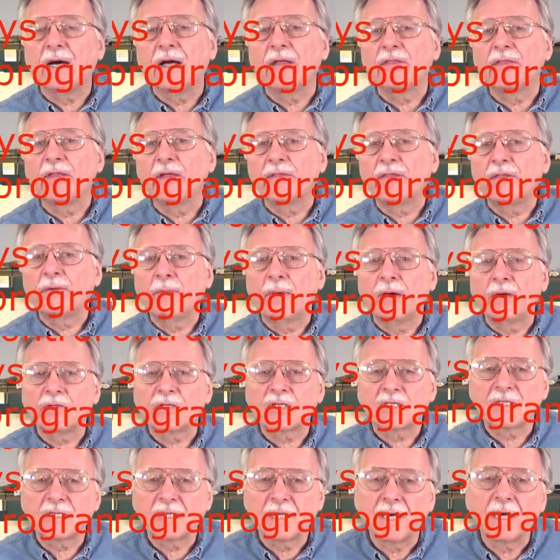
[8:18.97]
uh, the, the
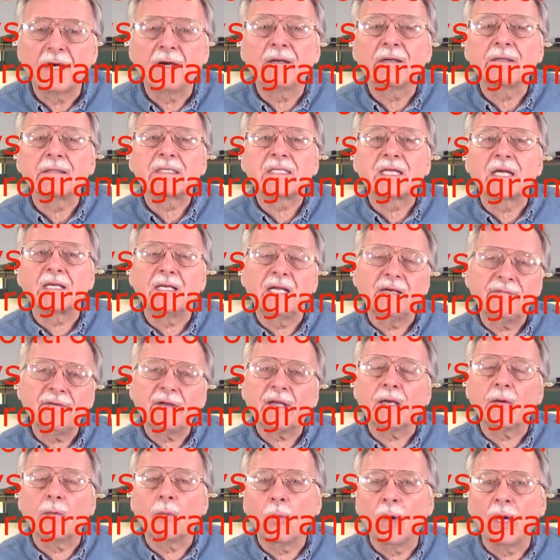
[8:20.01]
most uh,
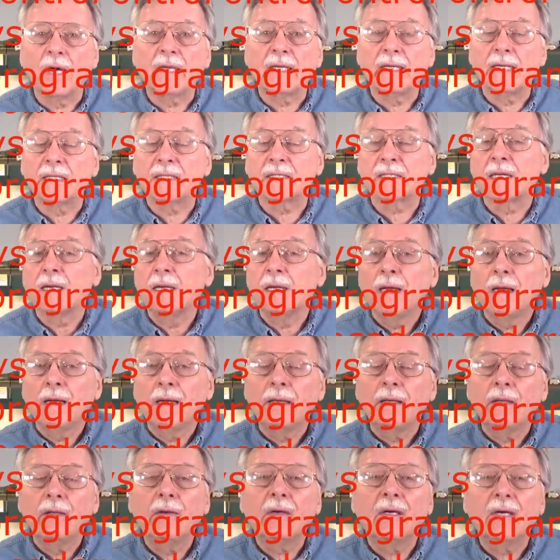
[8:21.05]
significant one is
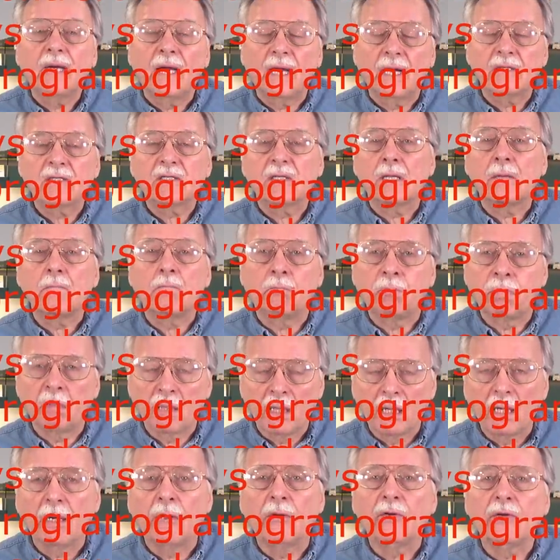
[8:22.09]
you can actually
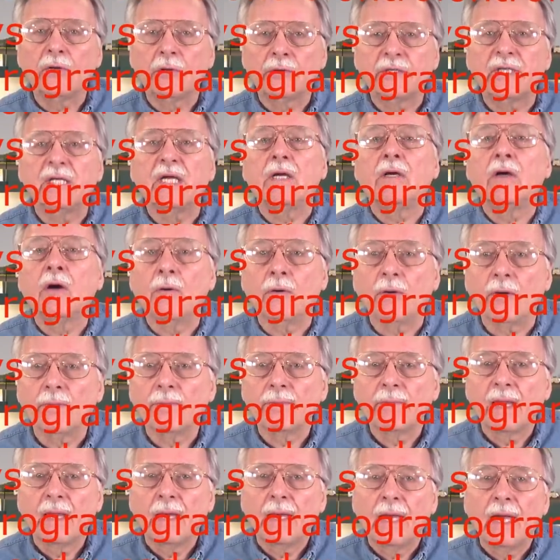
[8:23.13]
blow your decoder.
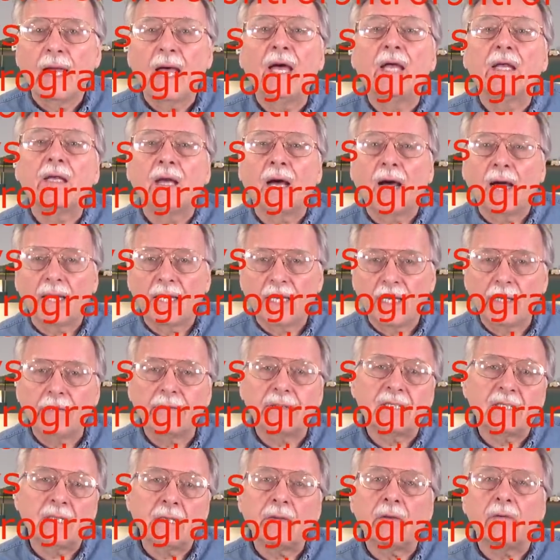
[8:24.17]
And I
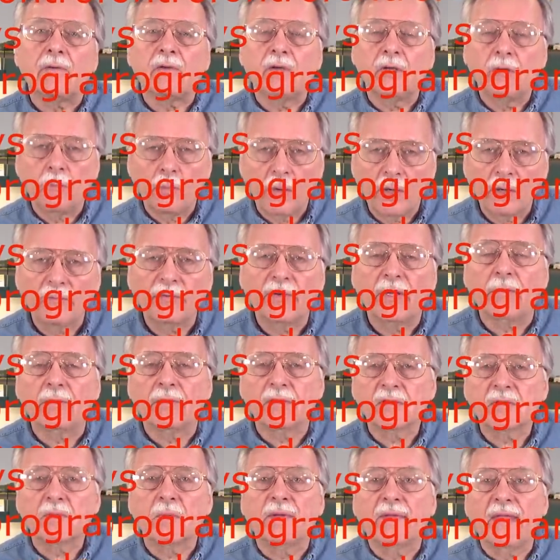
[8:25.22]
guarantee you, you will
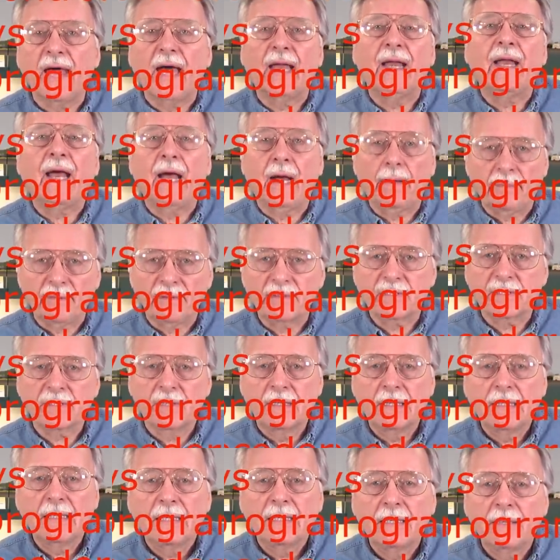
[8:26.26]
notice when that happens
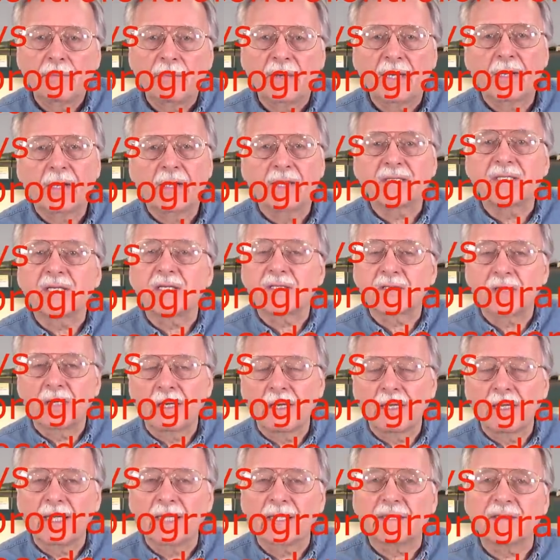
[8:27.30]
because it's going
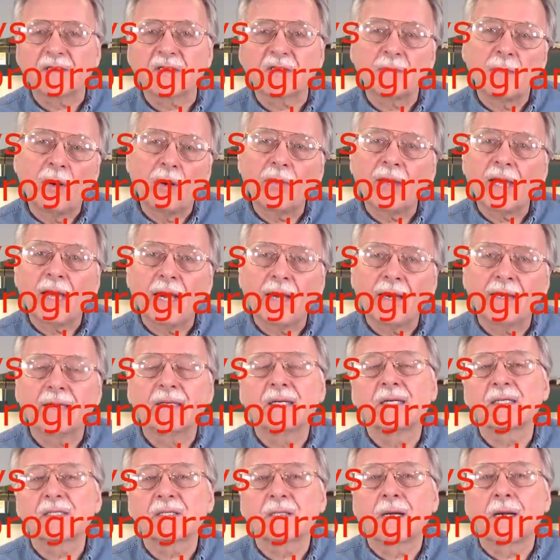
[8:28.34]
to let the smoke out
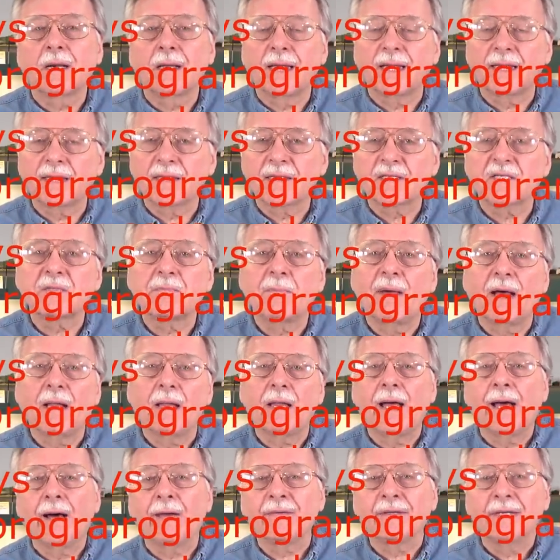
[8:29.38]
and it's going to let the smell
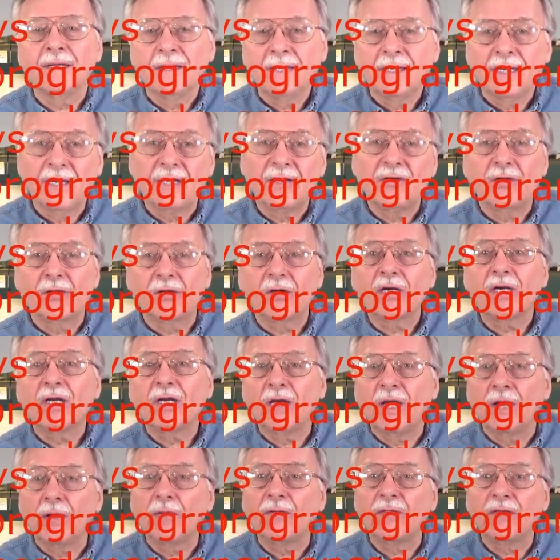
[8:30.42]
out, and you're going to
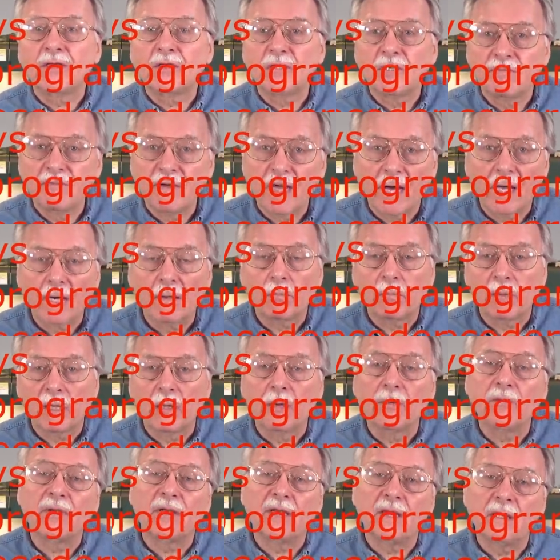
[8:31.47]
know that you've got a
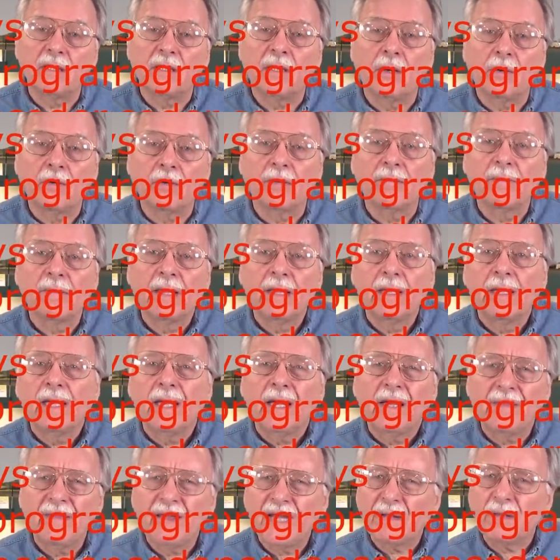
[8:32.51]
blown decoder.
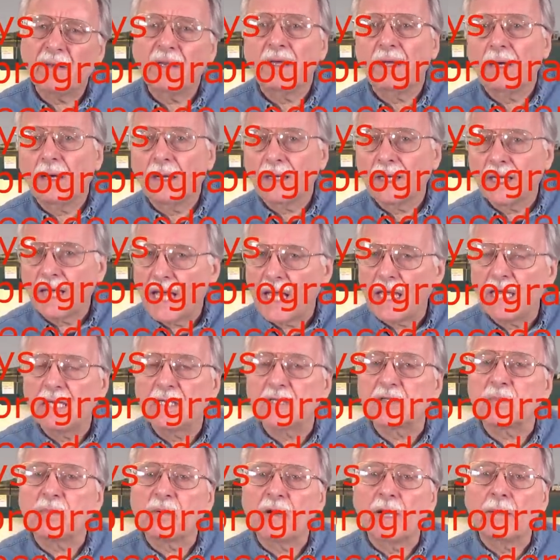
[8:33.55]
And that, again,
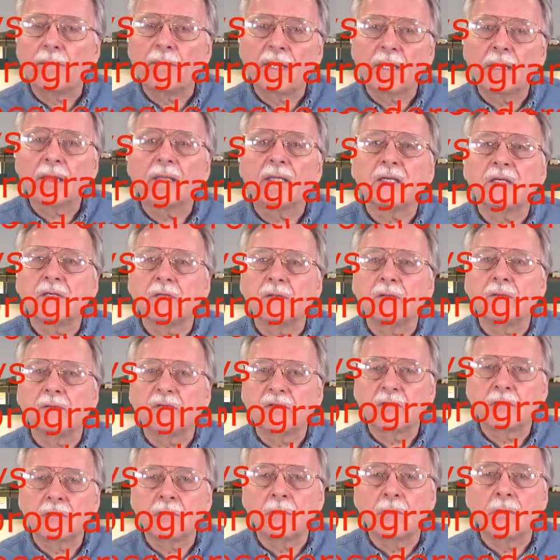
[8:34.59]
is primarily due
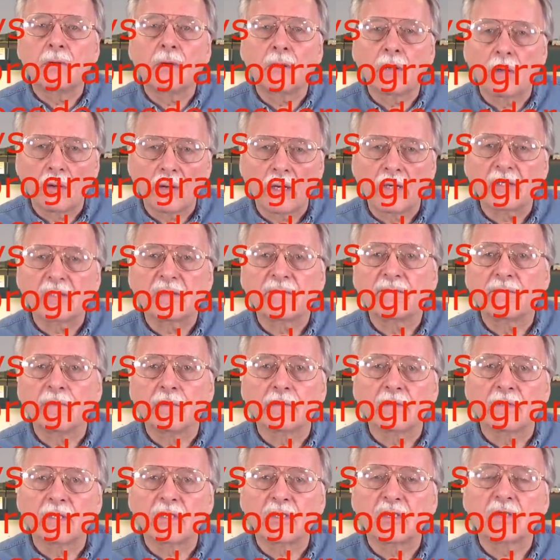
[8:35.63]
to large
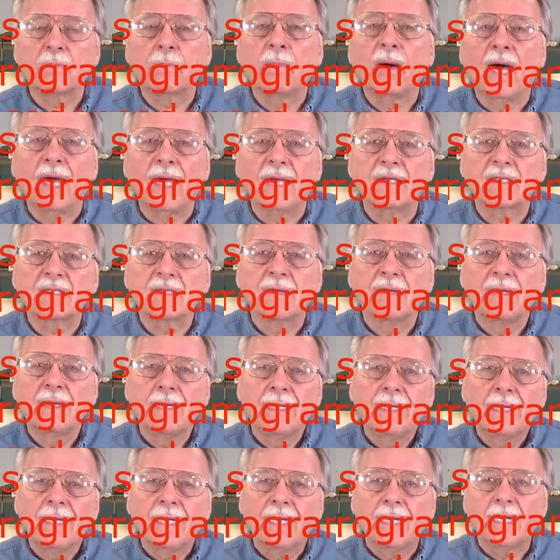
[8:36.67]
voltage spikes.
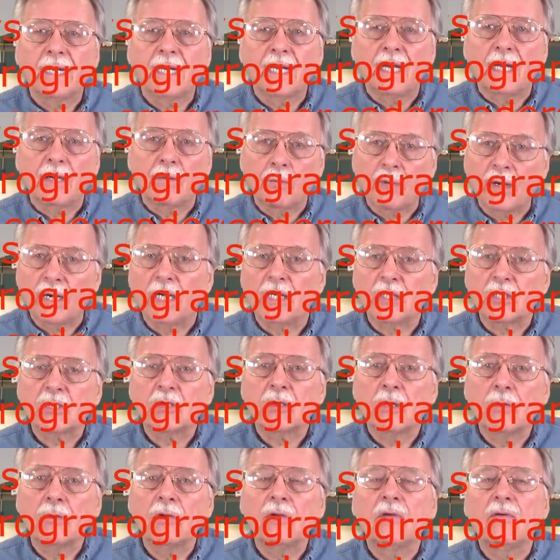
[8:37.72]
And again, when I
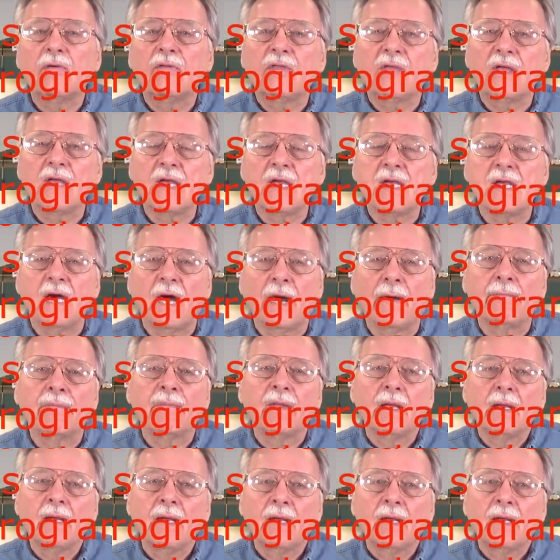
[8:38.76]
show you the, um,